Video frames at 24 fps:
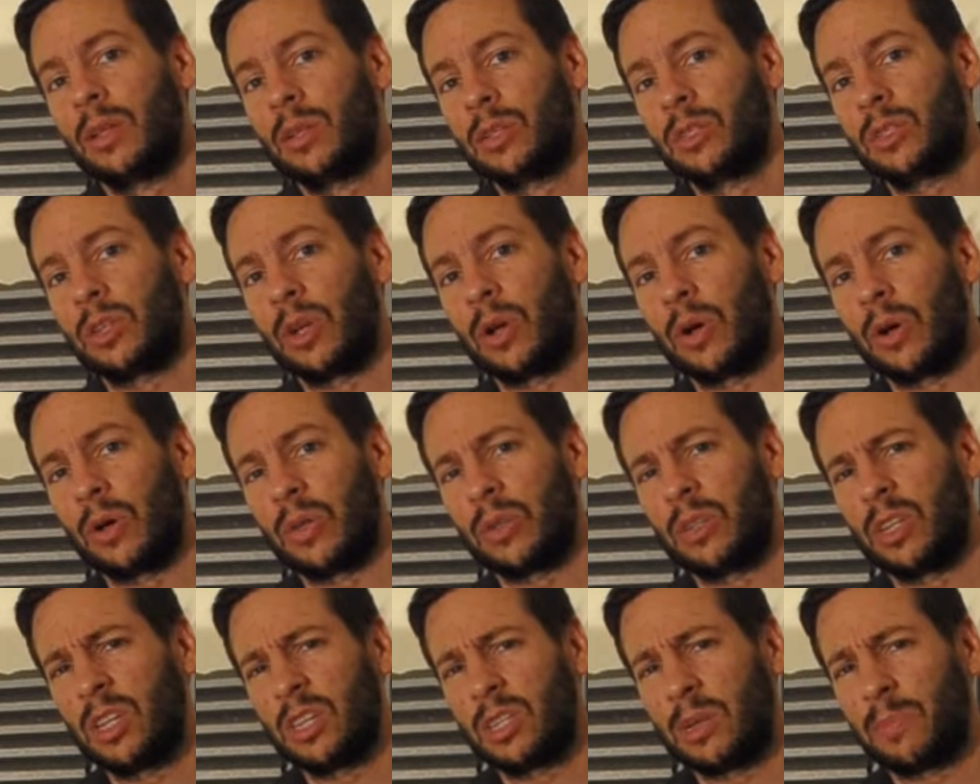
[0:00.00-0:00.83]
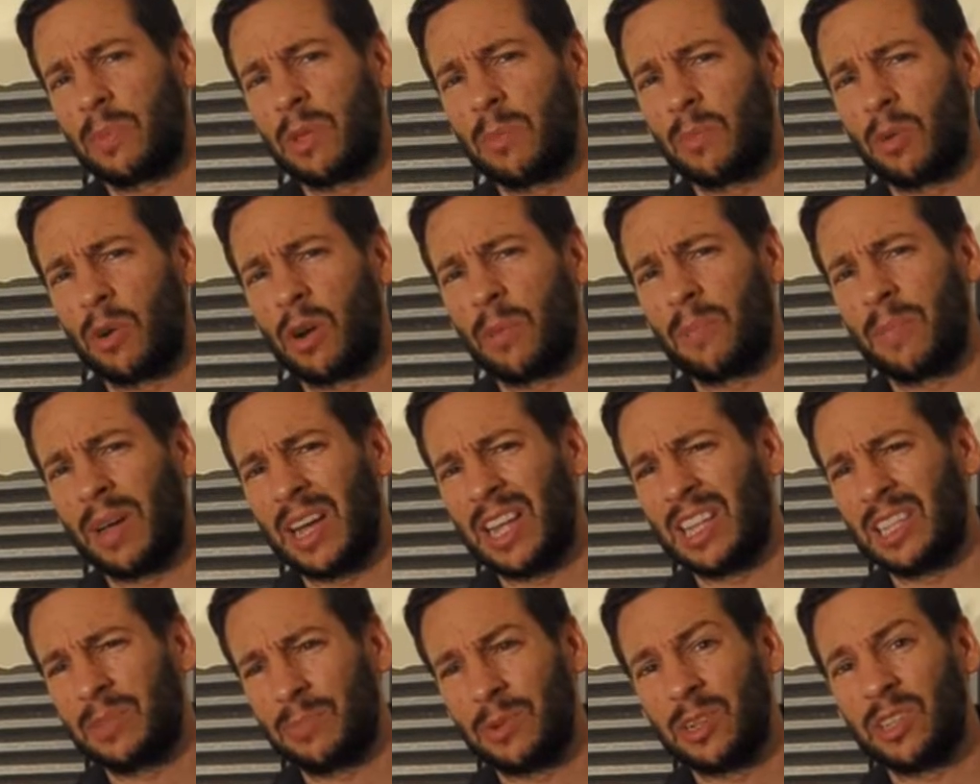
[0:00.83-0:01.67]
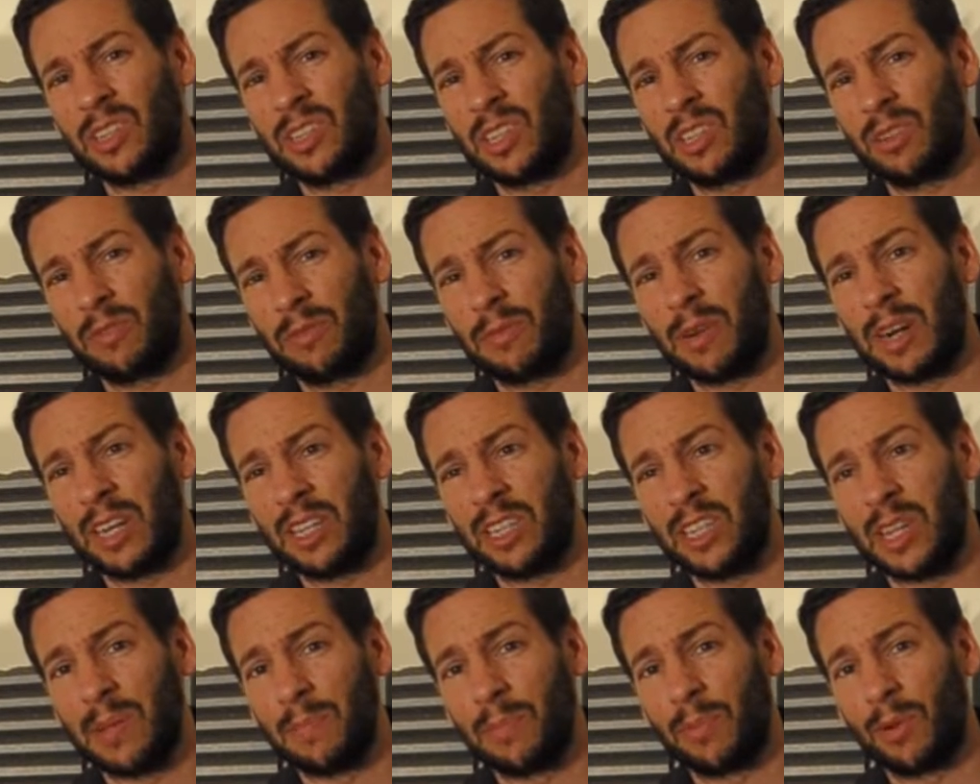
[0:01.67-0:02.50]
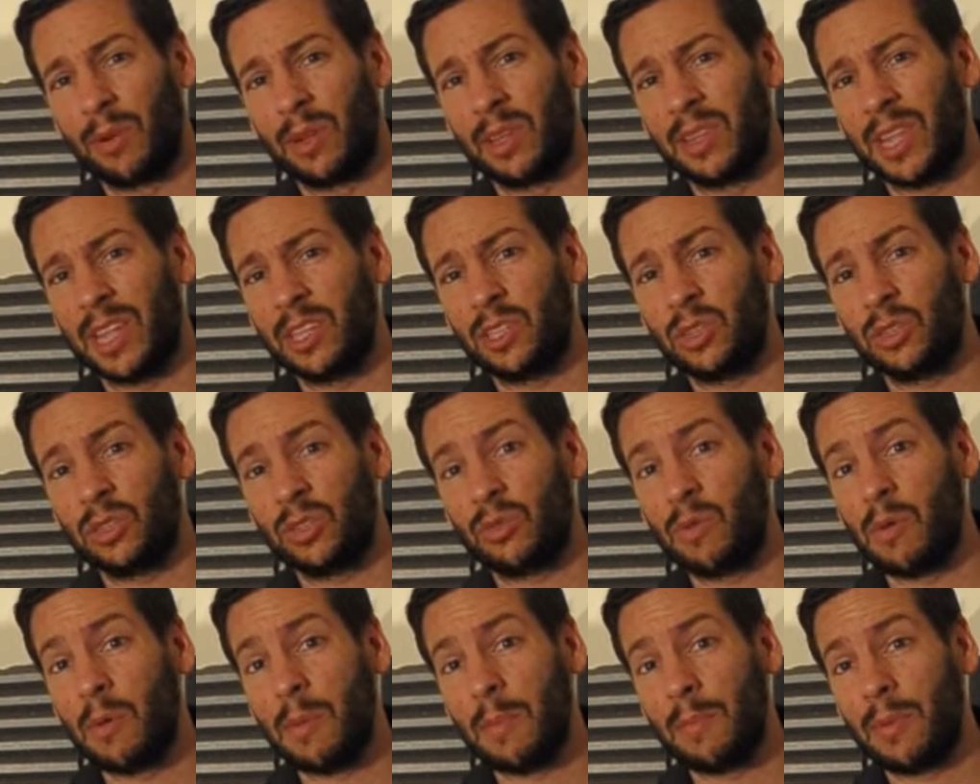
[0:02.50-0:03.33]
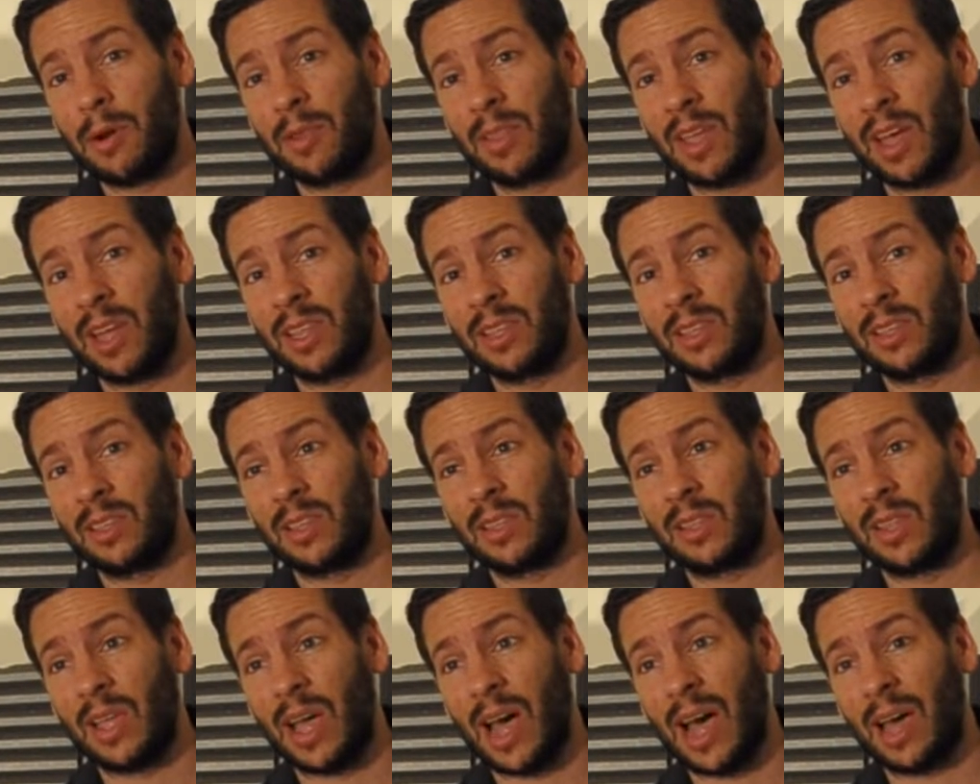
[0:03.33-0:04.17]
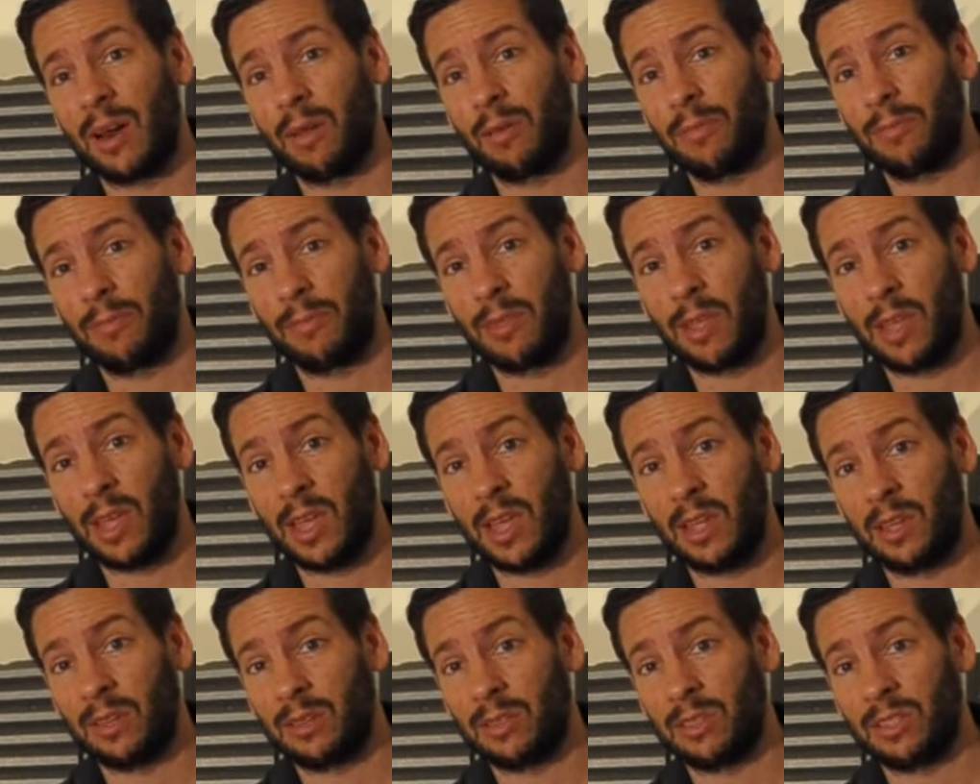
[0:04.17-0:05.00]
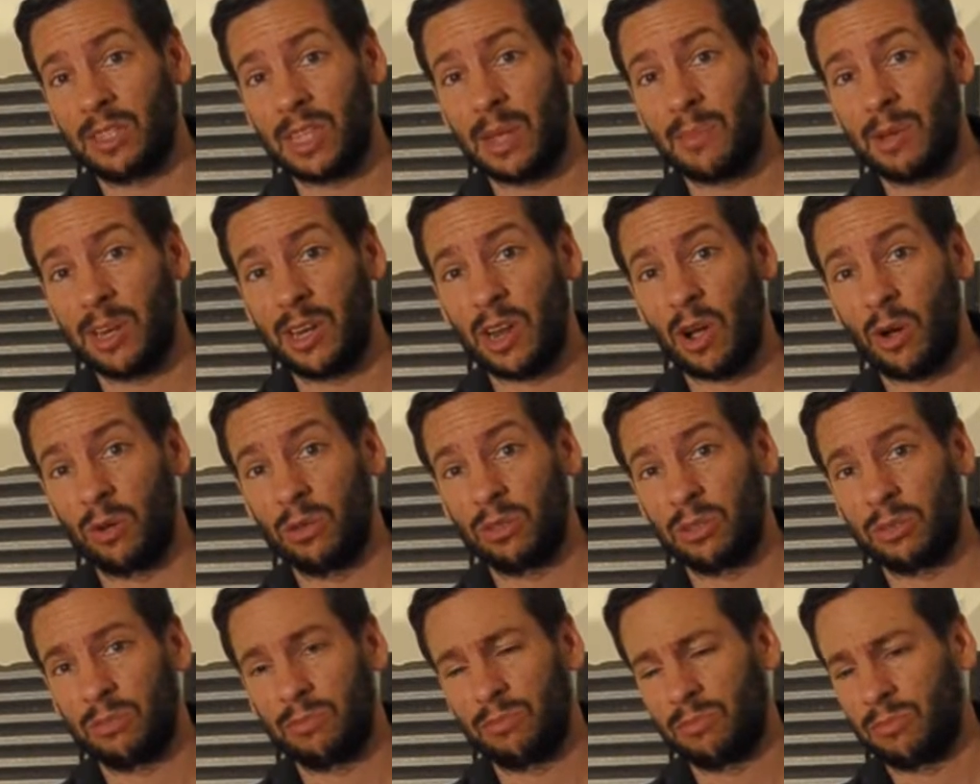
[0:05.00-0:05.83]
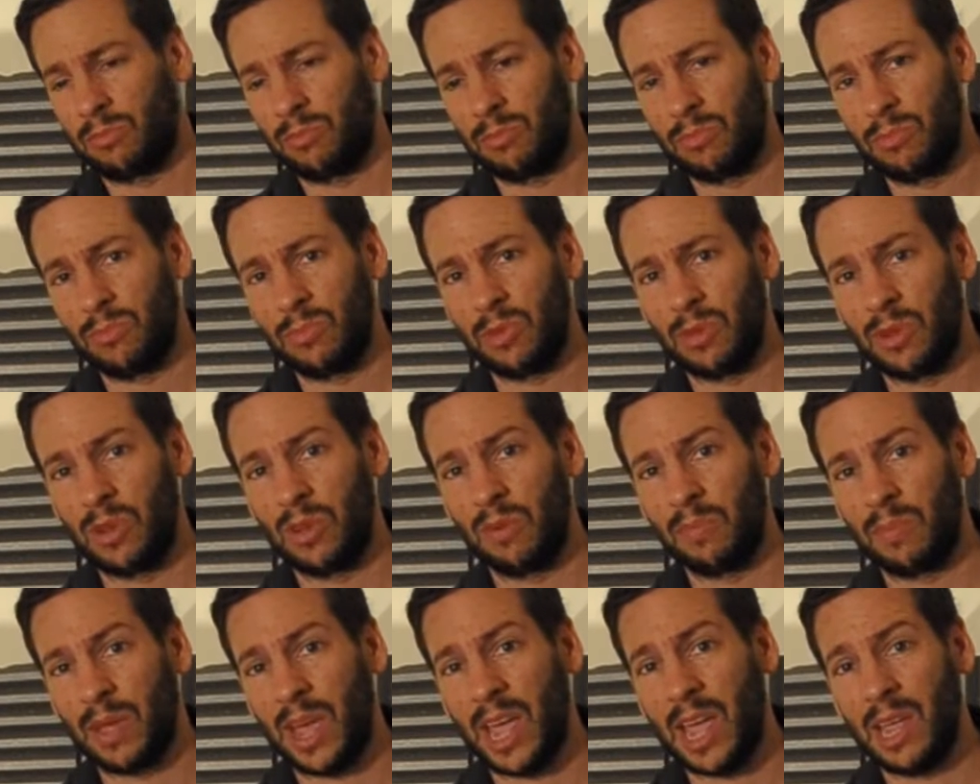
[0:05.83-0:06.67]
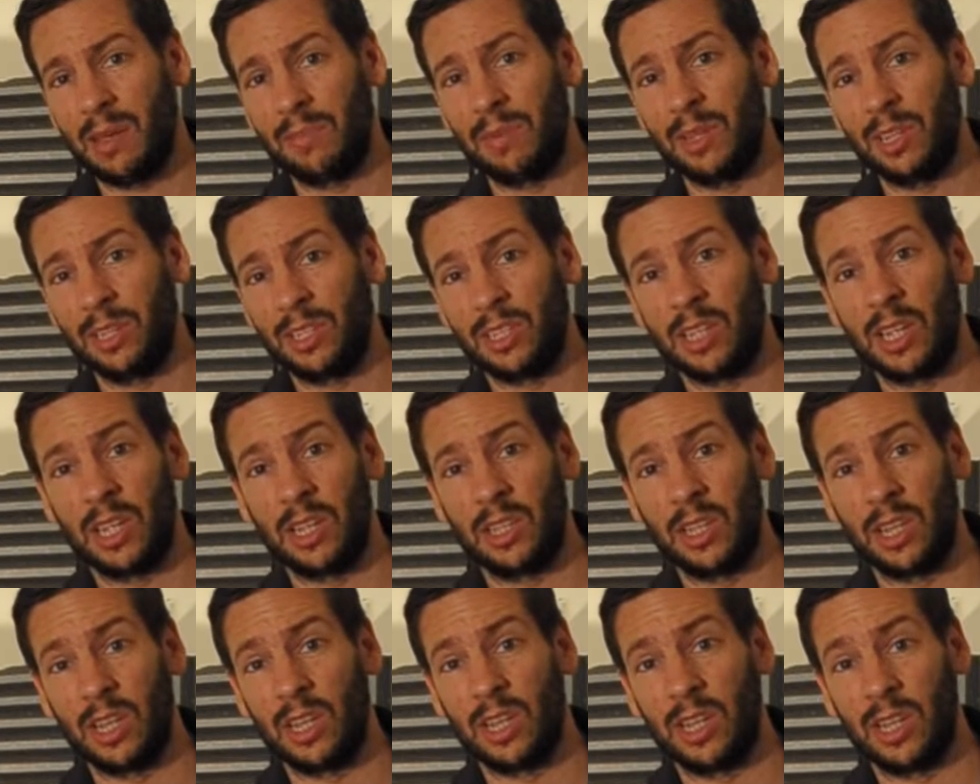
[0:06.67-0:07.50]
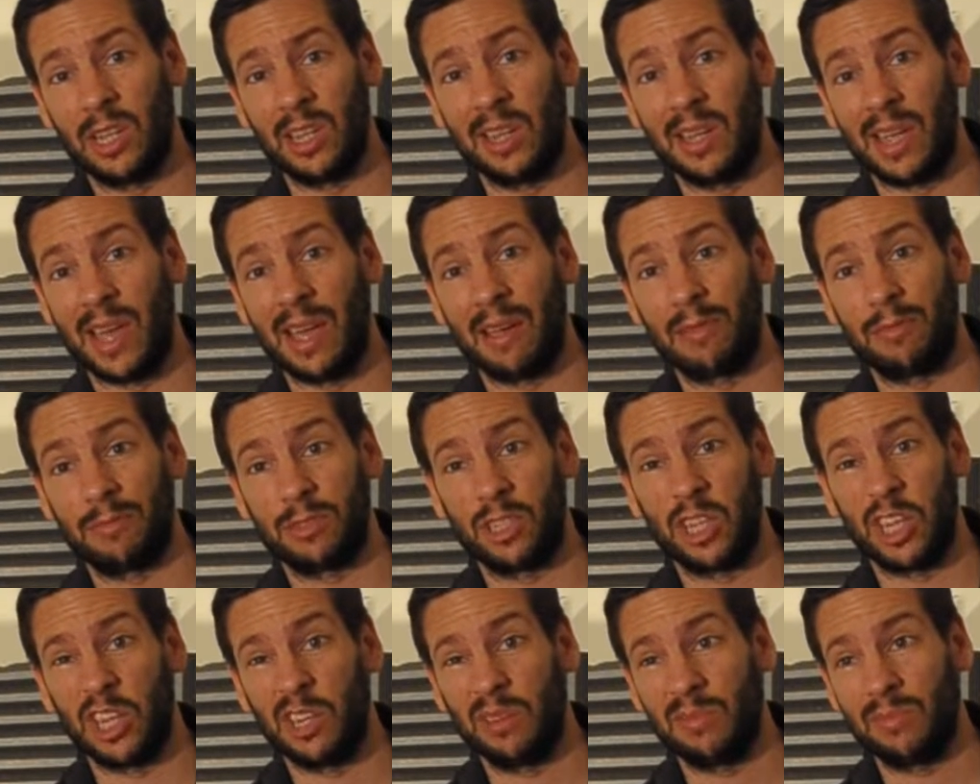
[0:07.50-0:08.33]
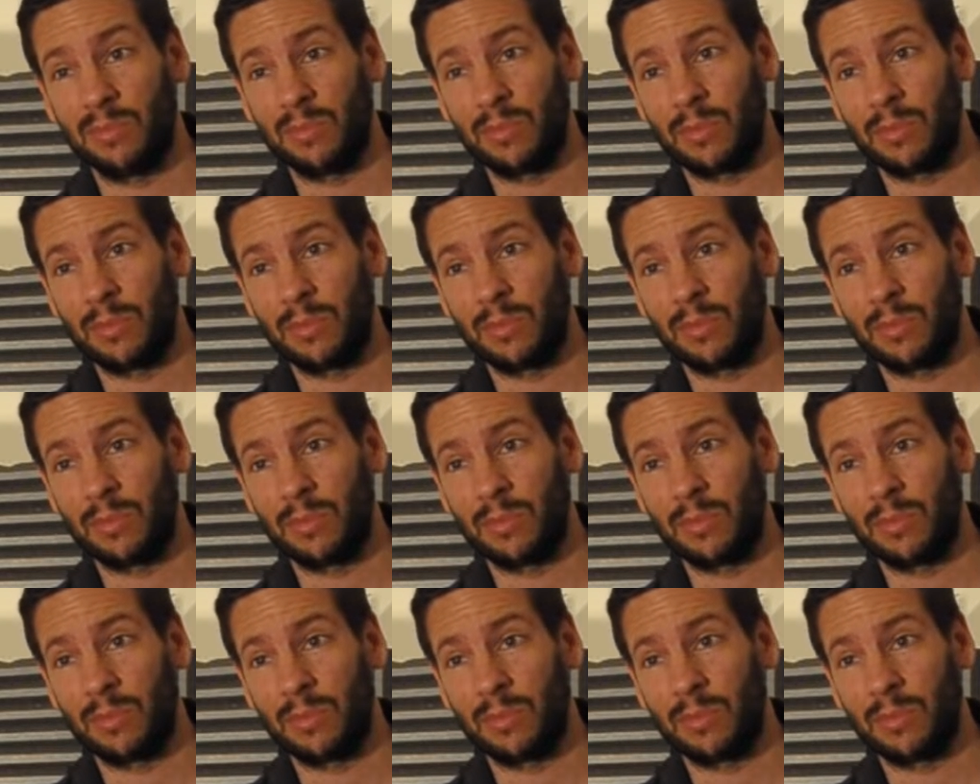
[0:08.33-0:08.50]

So this is a bit more advanced, but it's still fairly simple, and that's just remember that out of the 7 notes, A, B, C, D, E, F, G,